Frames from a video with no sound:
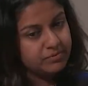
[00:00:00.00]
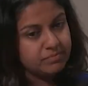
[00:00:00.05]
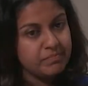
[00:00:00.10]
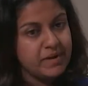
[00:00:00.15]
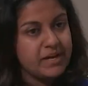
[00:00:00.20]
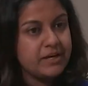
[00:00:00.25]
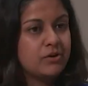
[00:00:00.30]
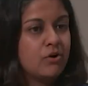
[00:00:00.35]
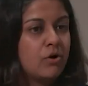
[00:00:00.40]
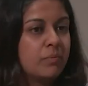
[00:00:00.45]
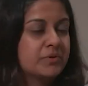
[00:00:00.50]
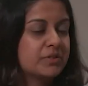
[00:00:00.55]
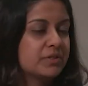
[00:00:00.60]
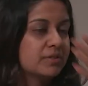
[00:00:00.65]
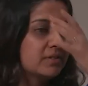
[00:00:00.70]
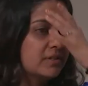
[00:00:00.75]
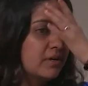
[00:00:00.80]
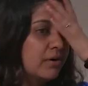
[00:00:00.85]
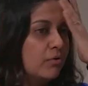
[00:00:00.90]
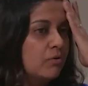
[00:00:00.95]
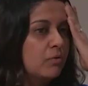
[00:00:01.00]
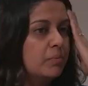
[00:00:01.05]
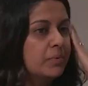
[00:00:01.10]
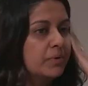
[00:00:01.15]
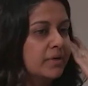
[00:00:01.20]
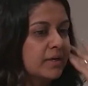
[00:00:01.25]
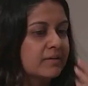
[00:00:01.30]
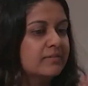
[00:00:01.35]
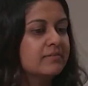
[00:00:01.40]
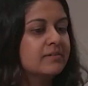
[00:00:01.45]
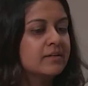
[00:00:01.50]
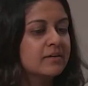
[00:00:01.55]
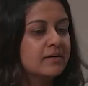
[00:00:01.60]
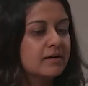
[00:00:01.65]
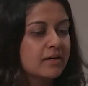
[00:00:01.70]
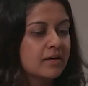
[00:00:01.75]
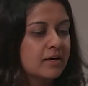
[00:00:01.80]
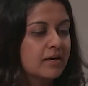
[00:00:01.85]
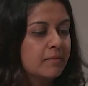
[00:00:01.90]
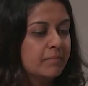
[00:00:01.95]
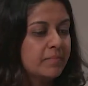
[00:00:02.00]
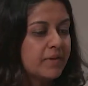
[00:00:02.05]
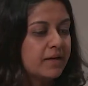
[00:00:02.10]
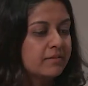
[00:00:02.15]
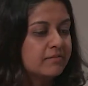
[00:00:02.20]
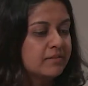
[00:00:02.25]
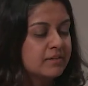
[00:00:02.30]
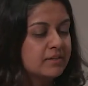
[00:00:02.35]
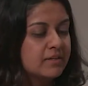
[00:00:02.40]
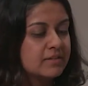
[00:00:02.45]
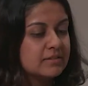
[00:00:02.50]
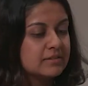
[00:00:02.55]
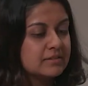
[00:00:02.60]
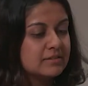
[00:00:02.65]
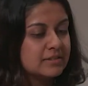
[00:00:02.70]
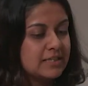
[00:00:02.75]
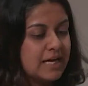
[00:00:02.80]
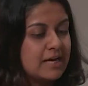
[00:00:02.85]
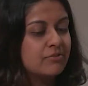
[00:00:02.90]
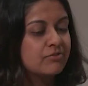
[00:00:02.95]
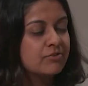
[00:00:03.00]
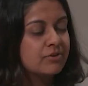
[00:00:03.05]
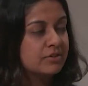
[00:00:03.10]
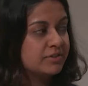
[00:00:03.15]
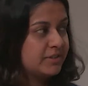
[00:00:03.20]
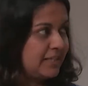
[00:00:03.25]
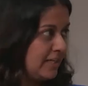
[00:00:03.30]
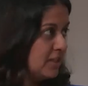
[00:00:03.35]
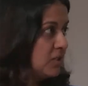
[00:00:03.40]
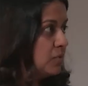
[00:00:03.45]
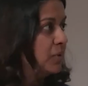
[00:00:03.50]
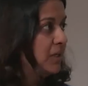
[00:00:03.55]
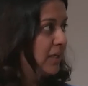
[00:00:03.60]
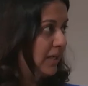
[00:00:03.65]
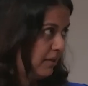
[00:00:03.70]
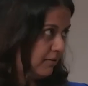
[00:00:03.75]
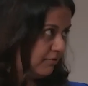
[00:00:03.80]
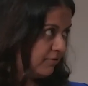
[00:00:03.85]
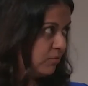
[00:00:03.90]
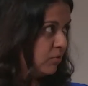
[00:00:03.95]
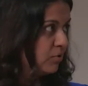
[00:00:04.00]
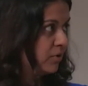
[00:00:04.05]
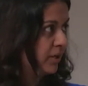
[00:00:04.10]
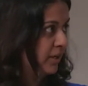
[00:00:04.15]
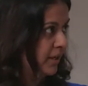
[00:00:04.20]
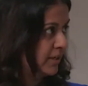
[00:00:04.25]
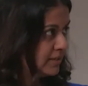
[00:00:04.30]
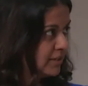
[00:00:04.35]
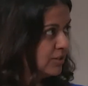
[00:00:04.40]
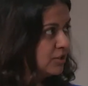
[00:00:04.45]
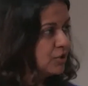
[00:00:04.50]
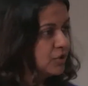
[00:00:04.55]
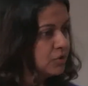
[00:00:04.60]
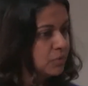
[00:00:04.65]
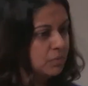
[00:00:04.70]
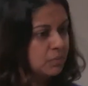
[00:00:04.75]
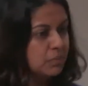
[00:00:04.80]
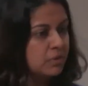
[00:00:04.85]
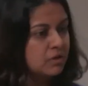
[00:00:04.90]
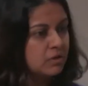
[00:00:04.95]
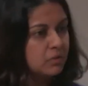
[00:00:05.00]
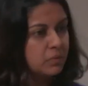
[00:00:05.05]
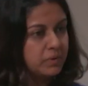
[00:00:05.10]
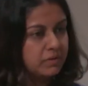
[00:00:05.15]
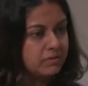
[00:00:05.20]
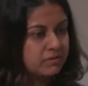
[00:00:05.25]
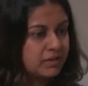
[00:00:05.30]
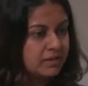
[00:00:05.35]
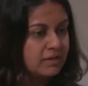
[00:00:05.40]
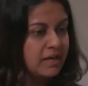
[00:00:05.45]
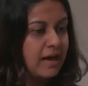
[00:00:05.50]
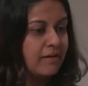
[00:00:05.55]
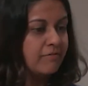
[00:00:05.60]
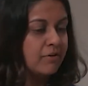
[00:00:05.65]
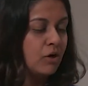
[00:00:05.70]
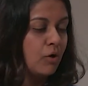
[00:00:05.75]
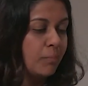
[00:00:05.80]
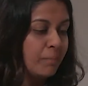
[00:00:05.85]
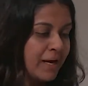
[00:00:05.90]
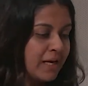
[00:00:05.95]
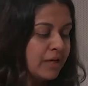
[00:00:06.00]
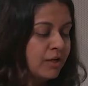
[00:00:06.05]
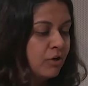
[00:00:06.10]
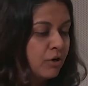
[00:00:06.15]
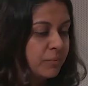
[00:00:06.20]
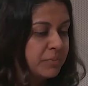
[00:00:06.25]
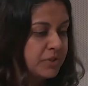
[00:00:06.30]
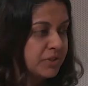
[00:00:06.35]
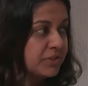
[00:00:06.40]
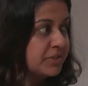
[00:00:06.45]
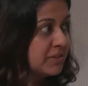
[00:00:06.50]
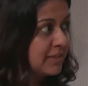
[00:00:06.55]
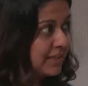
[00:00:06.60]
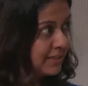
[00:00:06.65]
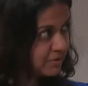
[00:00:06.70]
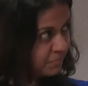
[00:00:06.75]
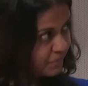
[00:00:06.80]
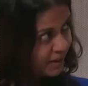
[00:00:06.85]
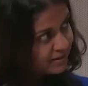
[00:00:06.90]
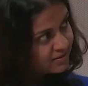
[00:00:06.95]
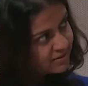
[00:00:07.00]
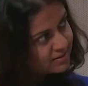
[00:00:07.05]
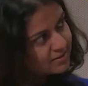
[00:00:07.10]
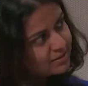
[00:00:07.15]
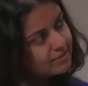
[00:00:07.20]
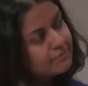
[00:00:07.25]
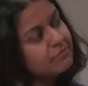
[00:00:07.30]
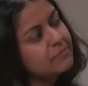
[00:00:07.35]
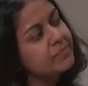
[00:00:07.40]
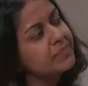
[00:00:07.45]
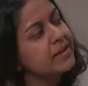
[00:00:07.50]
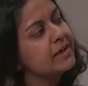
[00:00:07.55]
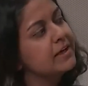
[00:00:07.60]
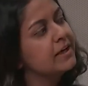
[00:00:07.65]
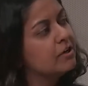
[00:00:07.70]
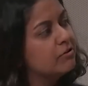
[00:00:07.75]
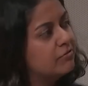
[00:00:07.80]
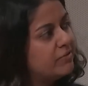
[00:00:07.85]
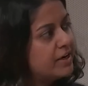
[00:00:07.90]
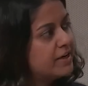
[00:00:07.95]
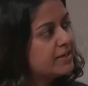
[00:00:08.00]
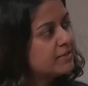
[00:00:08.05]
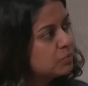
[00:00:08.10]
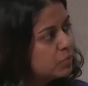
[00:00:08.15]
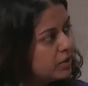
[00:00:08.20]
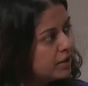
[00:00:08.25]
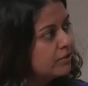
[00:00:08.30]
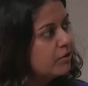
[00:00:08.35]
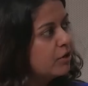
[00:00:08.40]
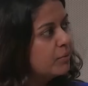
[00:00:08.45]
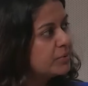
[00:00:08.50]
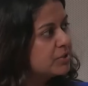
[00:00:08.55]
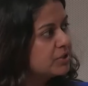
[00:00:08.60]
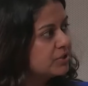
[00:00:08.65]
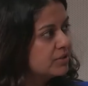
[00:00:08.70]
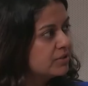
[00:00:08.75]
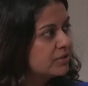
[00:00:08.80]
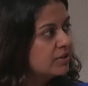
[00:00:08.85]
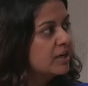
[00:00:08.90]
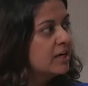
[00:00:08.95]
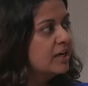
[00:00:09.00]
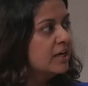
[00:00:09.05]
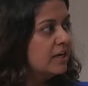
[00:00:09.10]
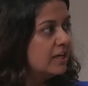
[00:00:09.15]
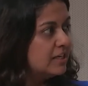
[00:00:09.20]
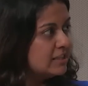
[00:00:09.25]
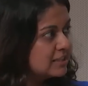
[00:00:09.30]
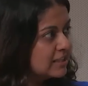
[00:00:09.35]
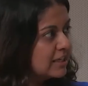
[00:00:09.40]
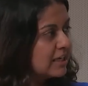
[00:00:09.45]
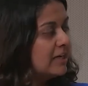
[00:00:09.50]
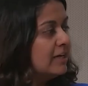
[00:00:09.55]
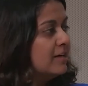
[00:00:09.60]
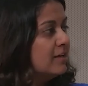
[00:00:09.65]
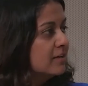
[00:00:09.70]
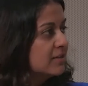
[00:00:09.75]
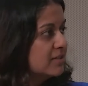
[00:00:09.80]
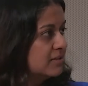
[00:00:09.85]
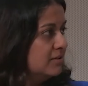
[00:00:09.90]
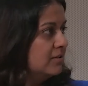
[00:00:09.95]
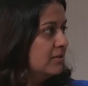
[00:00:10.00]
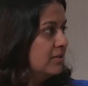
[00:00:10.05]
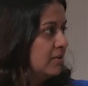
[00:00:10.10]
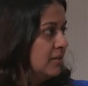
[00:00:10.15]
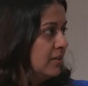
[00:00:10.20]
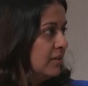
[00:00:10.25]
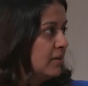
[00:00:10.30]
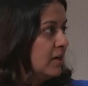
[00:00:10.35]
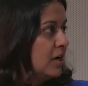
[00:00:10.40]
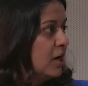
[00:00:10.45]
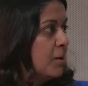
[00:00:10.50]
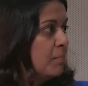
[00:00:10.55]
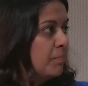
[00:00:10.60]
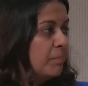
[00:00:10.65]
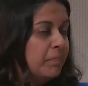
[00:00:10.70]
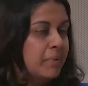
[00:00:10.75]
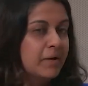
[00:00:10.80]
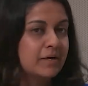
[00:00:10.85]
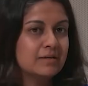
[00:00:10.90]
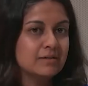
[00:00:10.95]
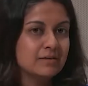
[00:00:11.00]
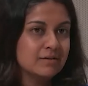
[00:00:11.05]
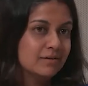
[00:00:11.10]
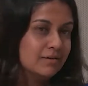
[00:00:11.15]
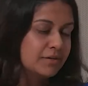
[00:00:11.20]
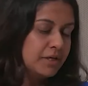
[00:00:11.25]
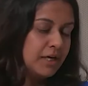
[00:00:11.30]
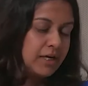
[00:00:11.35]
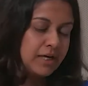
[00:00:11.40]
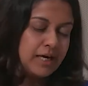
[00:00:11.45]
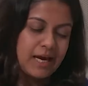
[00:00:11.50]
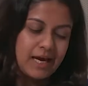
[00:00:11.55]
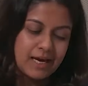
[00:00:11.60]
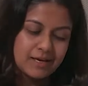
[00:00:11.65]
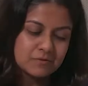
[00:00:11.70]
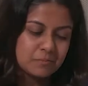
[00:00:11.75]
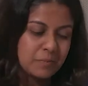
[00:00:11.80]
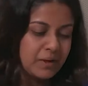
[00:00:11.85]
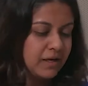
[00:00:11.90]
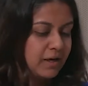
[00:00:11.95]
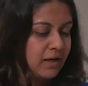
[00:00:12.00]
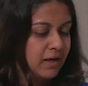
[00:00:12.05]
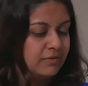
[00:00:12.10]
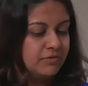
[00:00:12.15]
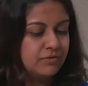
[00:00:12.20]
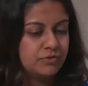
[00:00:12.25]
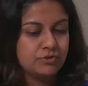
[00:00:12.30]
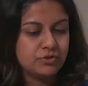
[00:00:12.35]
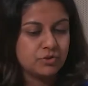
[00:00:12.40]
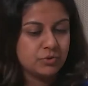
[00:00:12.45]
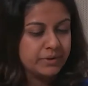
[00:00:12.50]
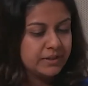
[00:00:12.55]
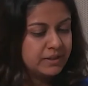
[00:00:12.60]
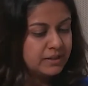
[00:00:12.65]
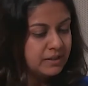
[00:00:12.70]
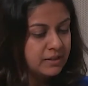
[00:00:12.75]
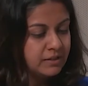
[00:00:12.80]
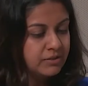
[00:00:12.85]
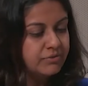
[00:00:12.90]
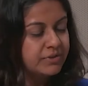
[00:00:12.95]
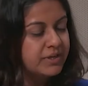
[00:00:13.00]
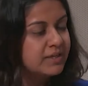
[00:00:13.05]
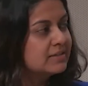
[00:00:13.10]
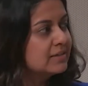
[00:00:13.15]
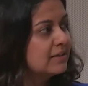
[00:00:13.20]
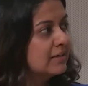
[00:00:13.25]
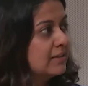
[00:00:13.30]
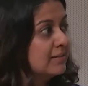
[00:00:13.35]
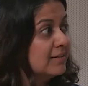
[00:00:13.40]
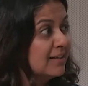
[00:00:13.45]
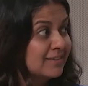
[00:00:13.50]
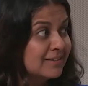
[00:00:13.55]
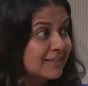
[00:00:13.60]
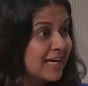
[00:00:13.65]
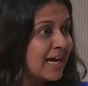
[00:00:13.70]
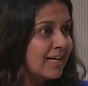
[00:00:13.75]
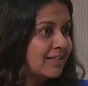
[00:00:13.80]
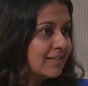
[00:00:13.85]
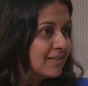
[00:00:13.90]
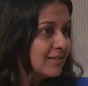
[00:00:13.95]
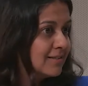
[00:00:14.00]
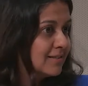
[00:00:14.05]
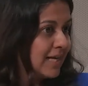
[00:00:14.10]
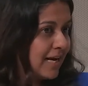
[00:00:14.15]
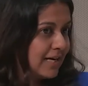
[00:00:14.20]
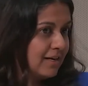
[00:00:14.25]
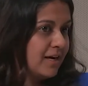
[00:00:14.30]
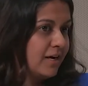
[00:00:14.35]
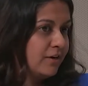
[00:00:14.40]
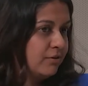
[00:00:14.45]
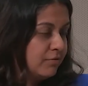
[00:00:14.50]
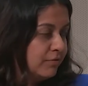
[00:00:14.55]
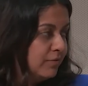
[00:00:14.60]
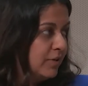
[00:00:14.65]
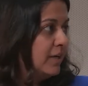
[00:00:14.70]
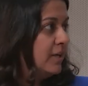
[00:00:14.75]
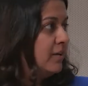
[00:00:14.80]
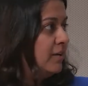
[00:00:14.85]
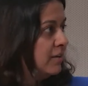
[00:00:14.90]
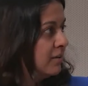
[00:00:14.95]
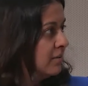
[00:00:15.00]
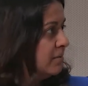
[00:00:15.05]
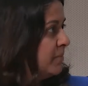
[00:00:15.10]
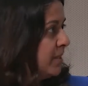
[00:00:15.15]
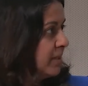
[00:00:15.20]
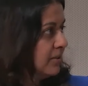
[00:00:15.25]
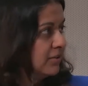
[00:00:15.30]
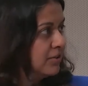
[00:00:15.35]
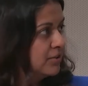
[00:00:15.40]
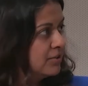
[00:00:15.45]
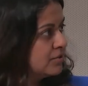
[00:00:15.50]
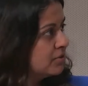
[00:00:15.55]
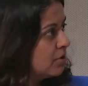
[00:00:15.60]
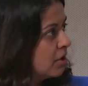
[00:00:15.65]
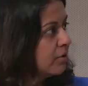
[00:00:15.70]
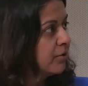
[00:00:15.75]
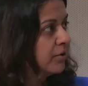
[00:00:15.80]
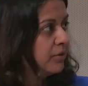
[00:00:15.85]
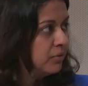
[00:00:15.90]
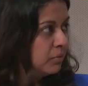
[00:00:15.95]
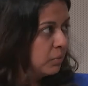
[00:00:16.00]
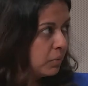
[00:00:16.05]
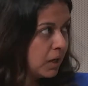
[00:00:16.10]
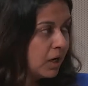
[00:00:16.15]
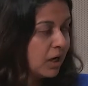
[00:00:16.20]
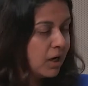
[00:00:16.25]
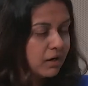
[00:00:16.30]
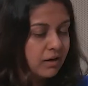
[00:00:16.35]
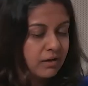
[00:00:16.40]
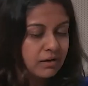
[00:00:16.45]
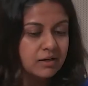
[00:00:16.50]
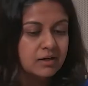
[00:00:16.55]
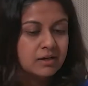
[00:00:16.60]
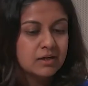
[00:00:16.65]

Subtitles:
many options are open. I think there's general sense we get from organizations we work with that having many options is expensive, whereas one option is clear, certain, but case by case is showing increasingly that kind of linear method is not going to work.